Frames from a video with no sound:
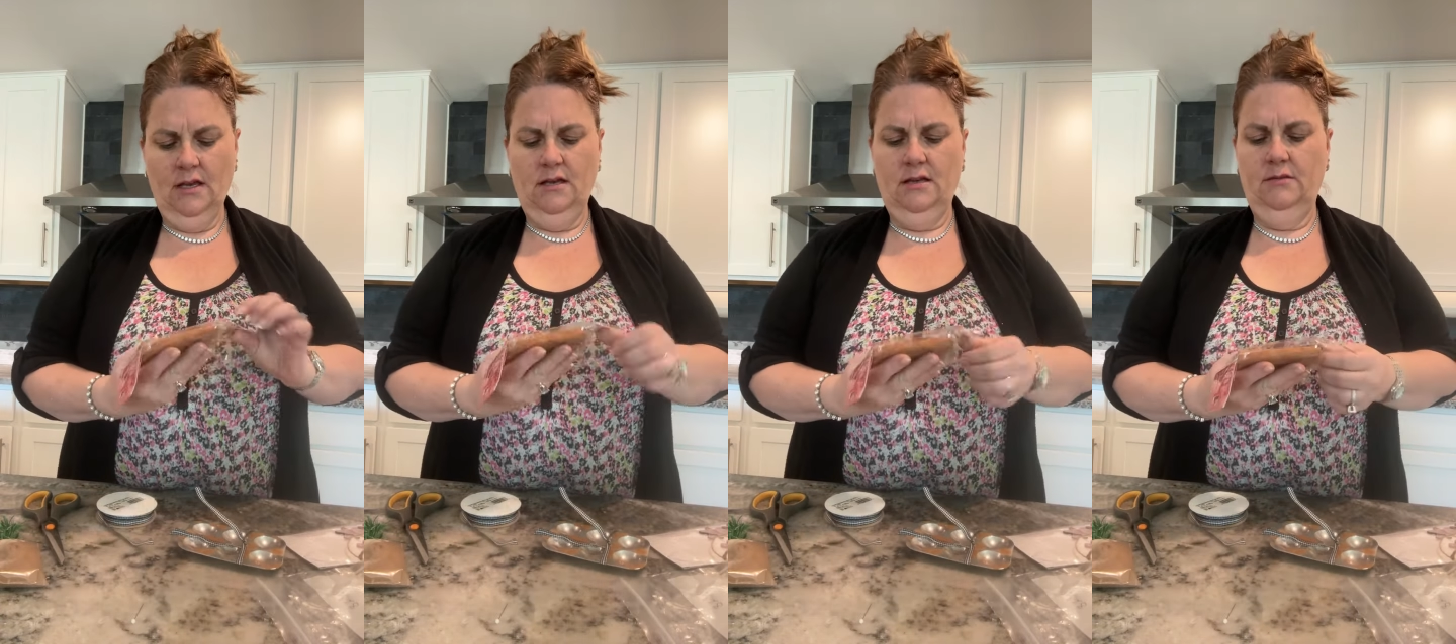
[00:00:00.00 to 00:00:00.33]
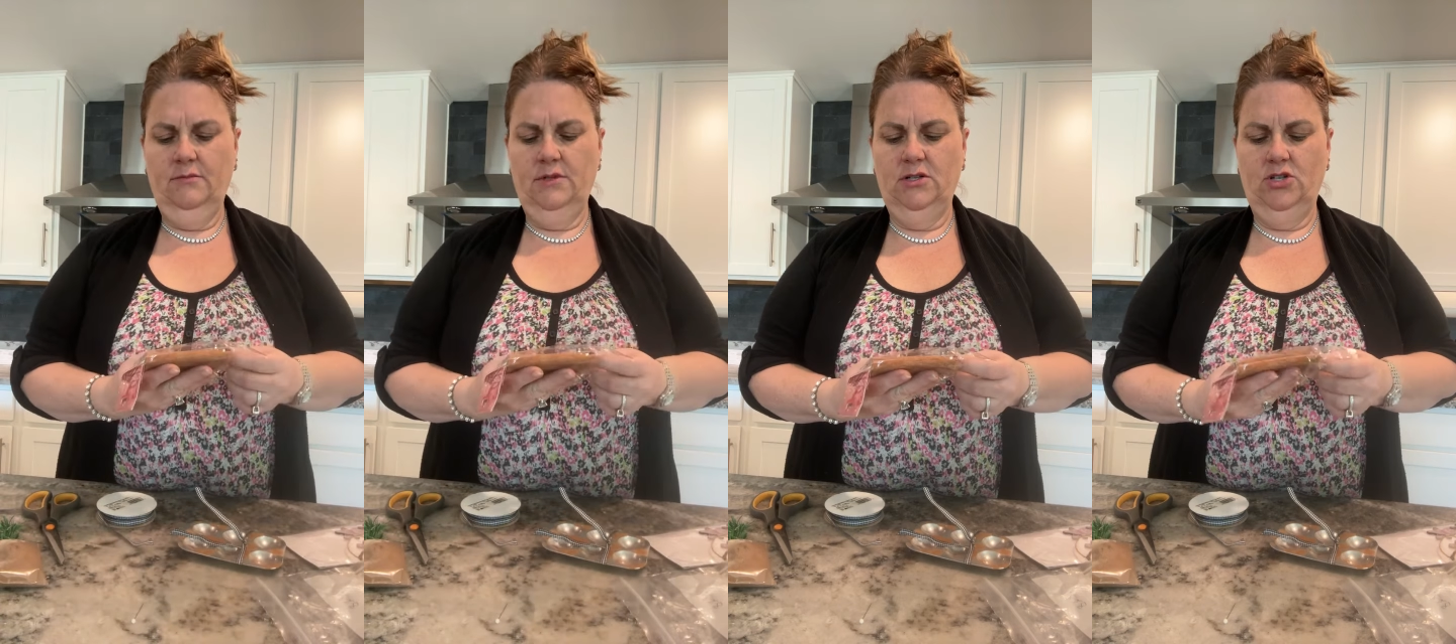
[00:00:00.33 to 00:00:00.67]
And I'm
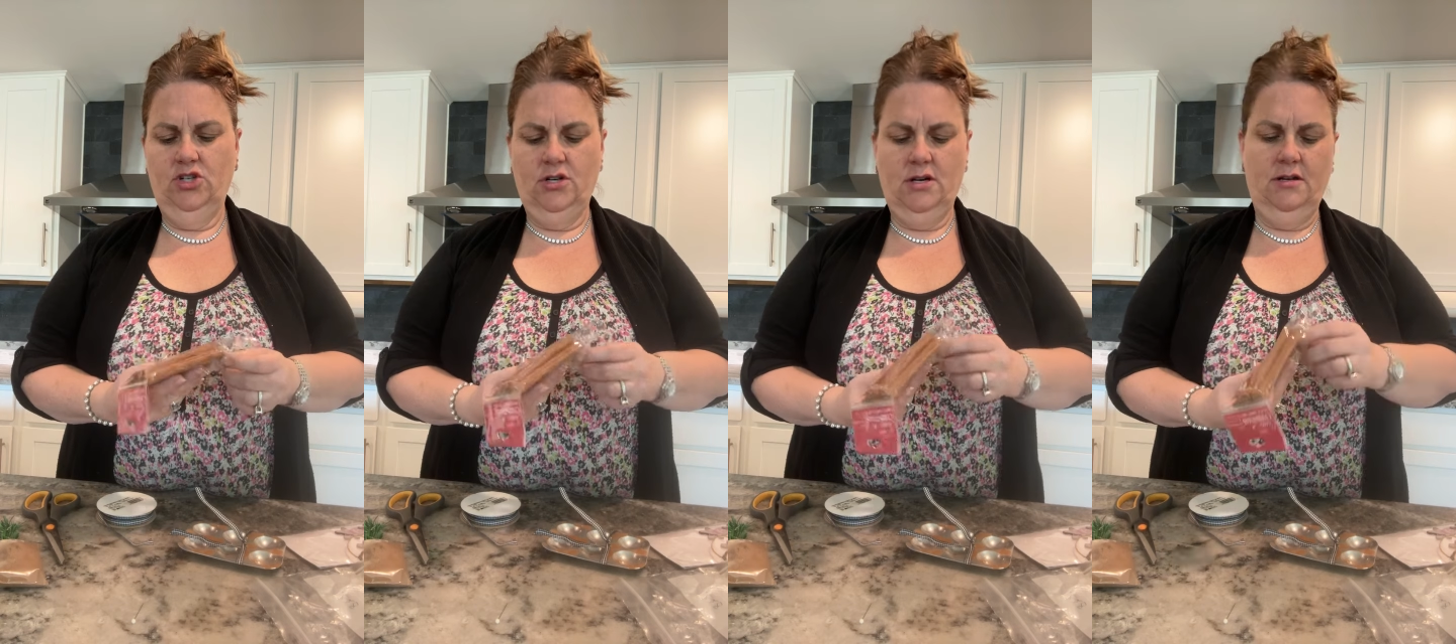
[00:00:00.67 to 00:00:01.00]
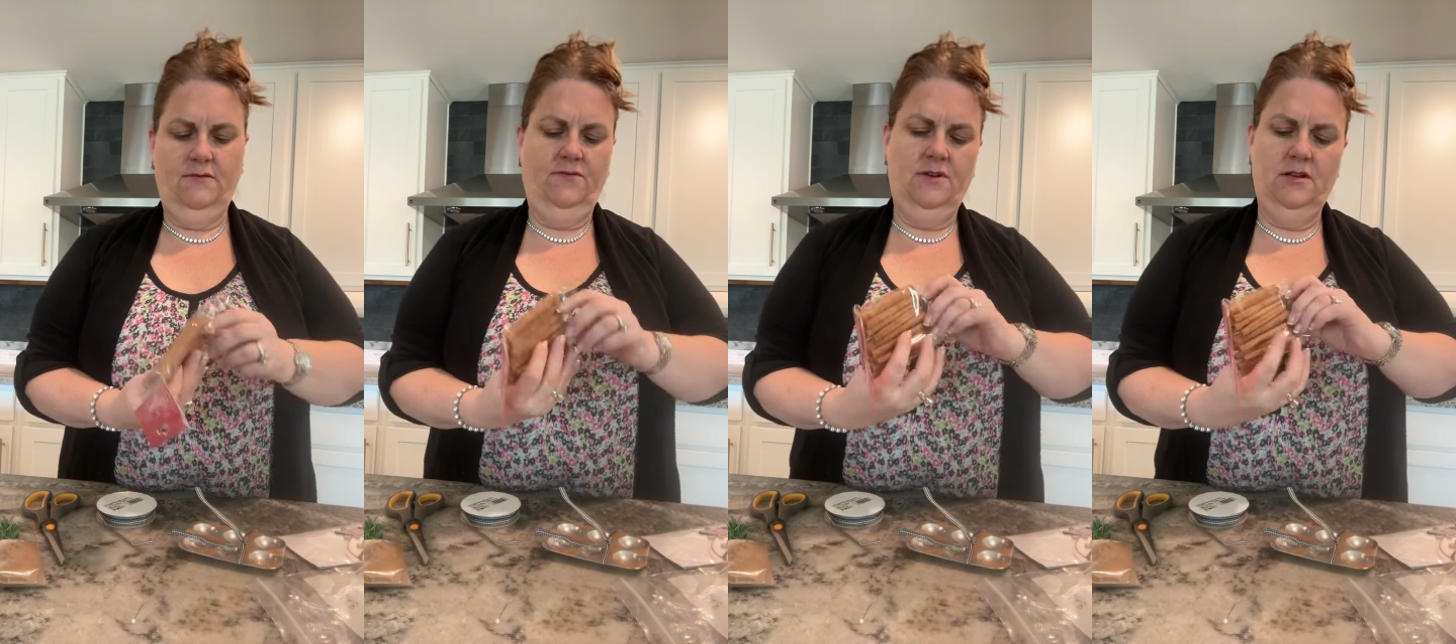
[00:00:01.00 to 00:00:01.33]
gonna try to
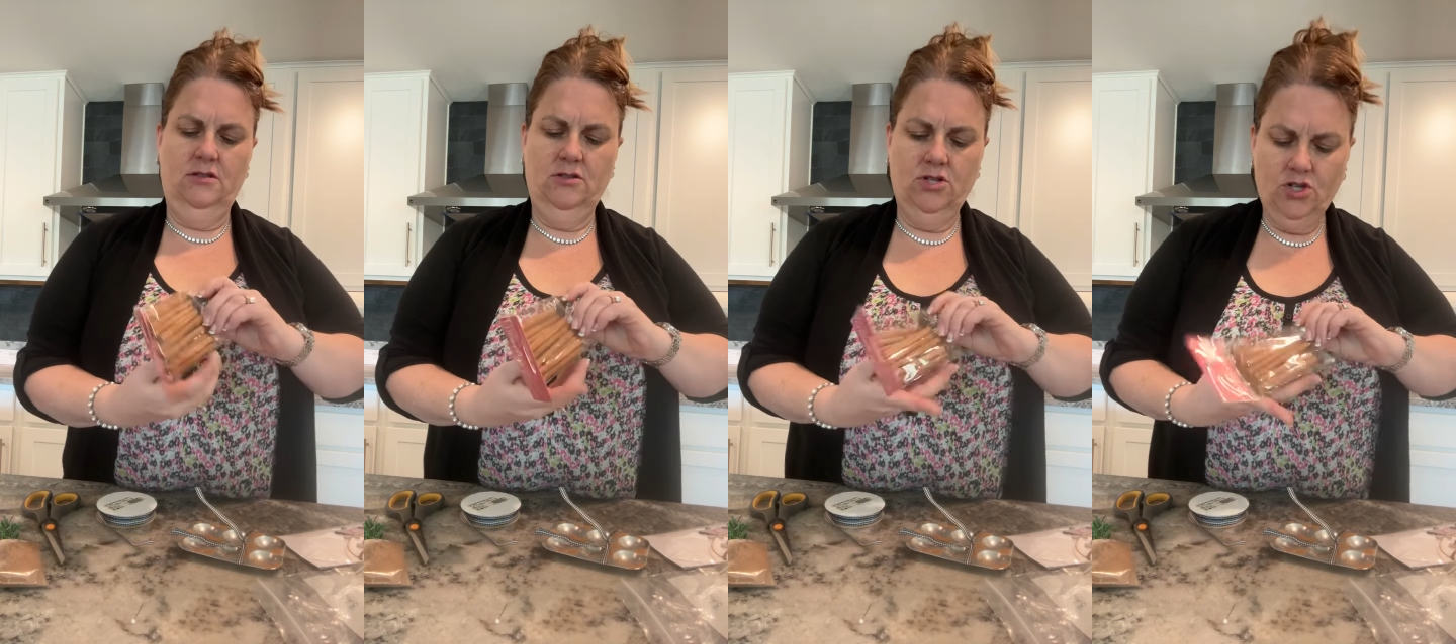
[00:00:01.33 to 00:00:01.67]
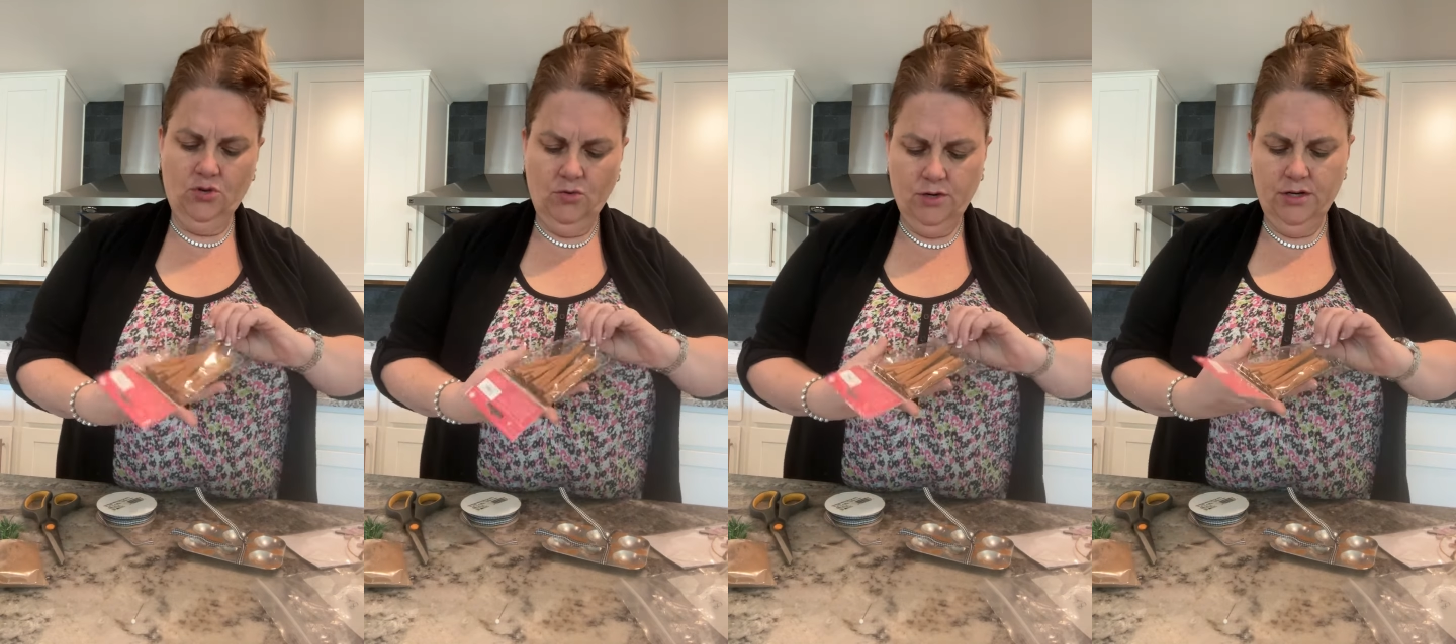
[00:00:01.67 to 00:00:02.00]
find the
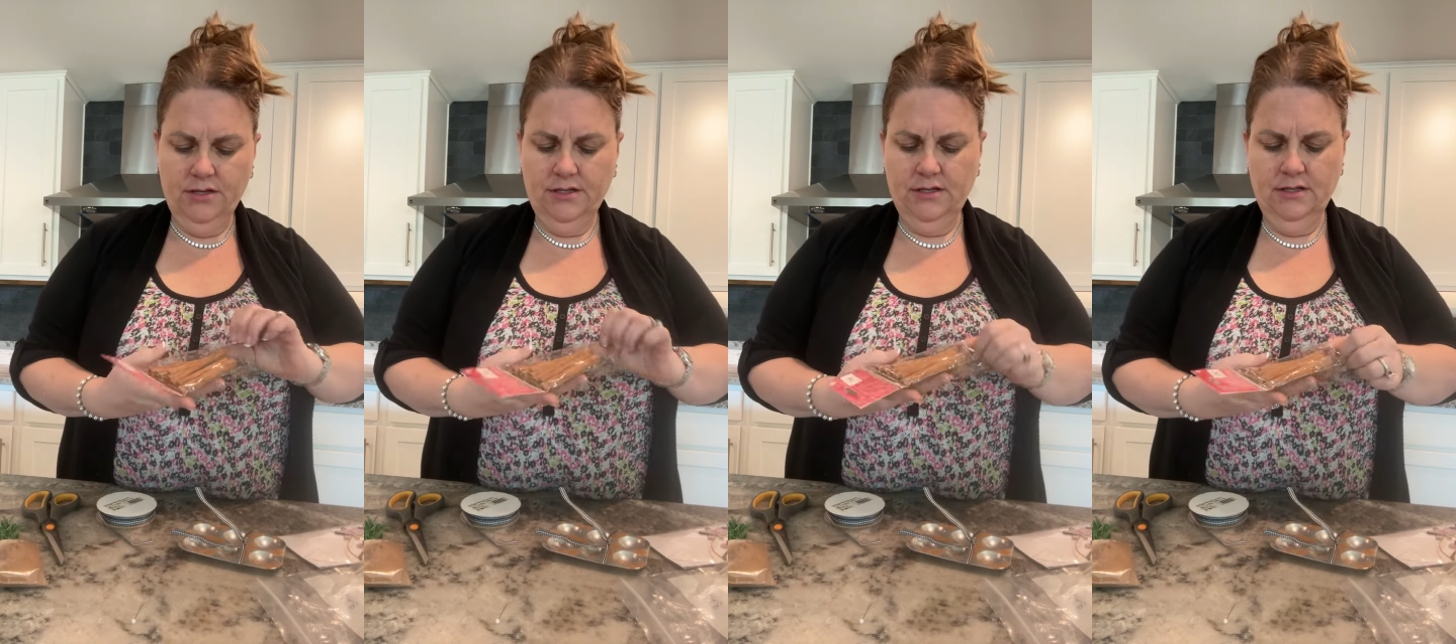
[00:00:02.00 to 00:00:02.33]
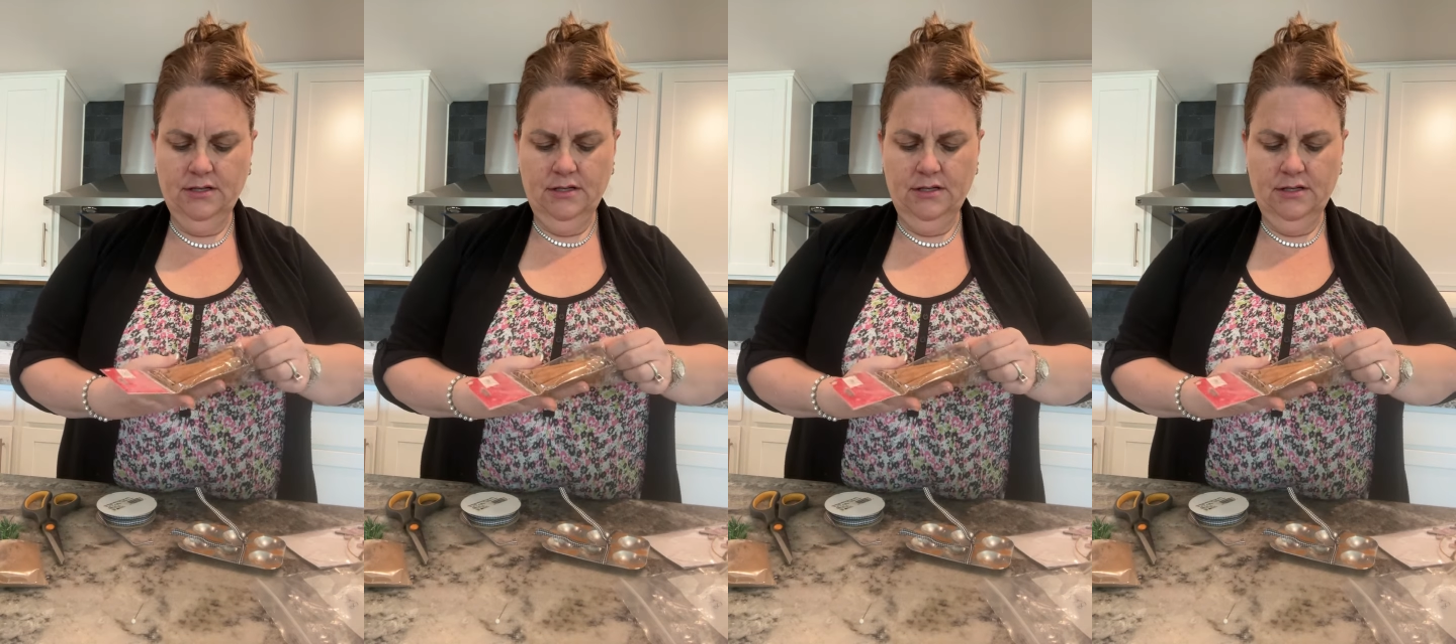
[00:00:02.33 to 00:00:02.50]
shortest